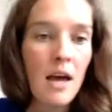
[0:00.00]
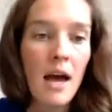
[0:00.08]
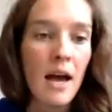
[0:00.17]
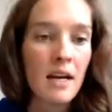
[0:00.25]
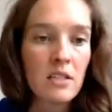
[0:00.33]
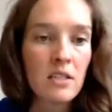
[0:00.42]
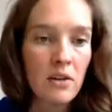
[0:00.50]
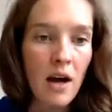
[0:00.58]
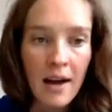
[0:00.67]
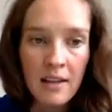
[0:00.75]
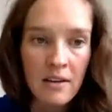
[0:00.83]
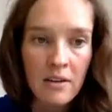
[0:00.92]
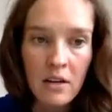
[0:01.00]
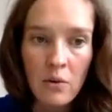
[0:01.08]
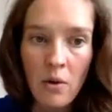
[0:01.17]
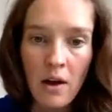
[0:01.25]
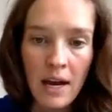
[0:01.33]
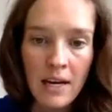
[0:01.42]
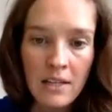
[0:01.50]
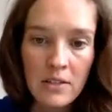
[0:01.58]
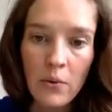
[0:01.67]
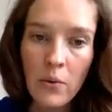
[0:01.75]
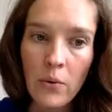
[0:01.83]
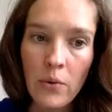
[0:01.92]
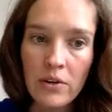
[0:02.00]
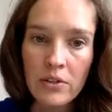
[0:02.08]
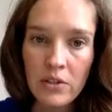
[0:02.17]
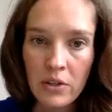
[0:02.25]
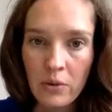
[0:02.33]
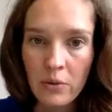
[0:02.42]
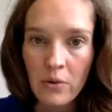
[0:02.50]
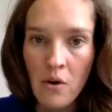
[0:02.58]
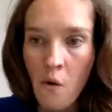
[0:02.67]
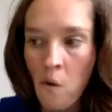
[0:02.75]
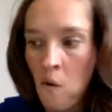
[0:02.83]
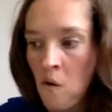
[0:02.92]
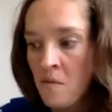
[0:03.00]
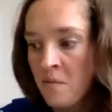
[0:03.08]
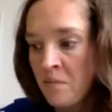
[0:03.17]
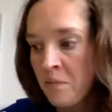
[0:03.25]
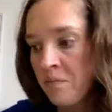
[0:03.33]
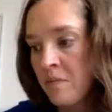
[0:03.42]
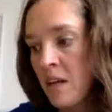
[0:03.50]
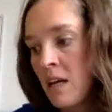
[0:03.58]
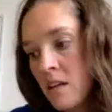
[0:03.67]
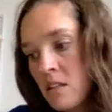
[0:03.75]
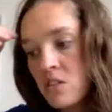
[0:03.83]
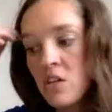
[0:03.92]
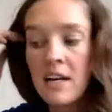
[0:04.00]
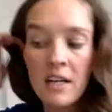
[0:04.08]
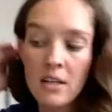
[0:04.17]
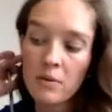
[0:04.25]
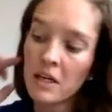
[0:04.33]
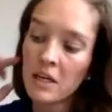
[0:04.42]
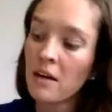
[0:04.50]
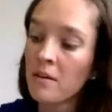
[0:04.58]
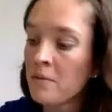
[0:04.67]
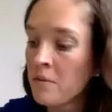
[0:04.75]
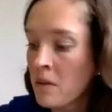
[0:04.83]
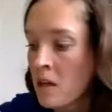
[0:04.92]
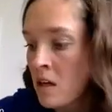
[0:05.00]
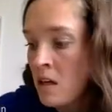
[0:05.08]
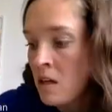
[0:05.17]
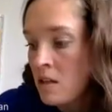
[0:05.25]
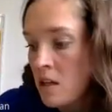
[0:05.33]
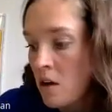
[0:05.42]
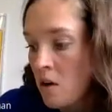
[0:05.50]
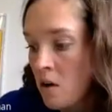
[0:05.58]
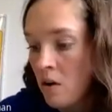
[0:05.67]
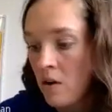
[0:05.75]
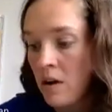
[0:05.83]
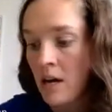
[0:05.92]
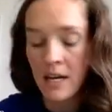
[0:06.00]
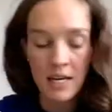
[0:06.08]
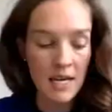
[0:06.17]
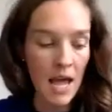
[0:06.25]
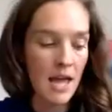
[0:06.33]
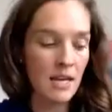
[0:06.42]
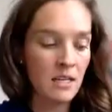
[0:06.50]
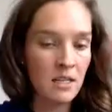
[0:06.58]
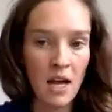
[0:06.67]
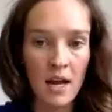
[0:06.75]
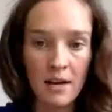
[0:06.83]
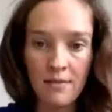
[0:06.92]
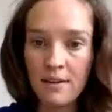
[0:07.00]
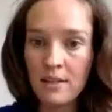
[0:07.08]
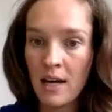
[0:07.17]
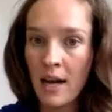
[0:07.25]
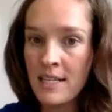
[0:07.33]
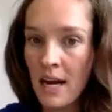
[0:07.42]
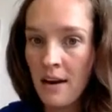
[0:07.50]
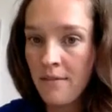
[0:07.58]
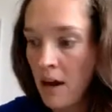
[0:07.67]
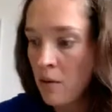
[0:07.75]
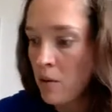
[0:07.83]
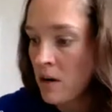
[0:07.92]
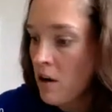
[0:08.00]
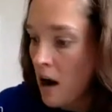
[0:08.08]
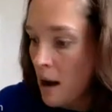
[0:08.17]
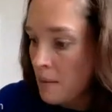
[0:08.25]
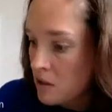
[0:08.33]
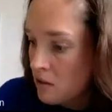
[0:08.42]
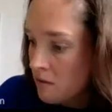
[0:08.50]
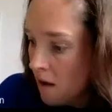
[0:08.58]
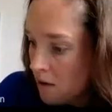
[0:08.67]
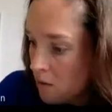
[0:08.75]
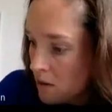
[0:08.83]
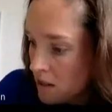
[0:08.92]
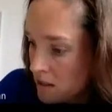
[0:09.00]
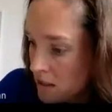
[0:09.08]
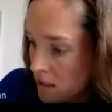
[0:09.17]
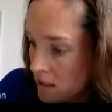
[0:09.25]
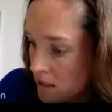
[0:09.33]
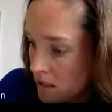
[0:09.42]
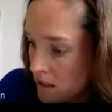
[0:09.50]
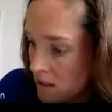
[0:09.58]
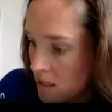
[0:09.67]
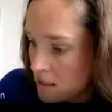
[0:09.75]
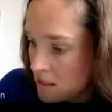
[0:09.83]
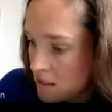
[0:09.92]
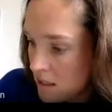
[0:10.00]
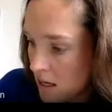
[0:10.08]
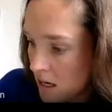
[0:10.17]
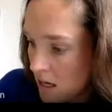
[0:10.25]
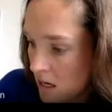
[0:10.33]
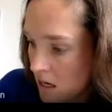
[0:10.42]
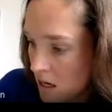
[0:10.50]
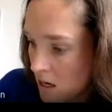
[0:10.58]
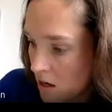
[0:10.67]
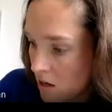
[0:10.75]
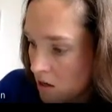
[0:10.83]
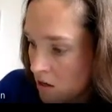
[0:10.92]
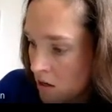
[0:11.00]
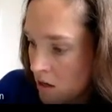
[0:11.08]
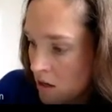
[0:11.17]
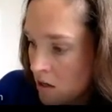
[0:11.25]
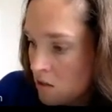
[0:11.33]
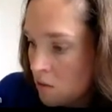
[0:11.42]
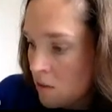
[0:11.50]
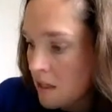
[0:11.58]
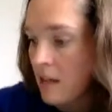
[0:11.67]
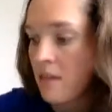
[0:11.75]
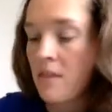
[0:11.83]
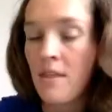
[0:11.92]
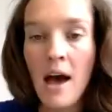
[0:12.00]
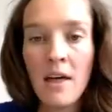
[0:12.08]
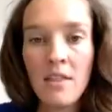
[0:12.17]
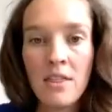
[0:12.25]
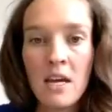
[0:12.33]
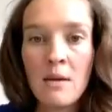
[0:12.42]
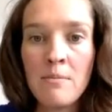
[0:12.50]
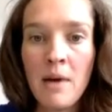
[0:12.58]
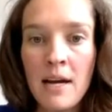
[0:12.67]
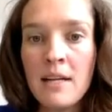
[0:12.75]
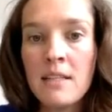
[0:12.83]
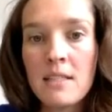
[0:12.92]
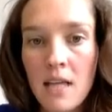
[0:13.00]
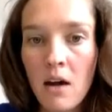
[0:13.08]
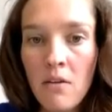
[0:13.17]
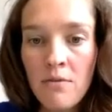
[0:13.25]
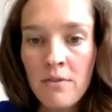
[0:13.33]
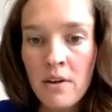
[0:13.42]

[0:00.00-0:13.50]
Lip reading: X could either equal 8 or 2. Okay, let's try another one here. So again, kind of identify where your absolute value is. It's this thing here. So we're going to get that thing by itself.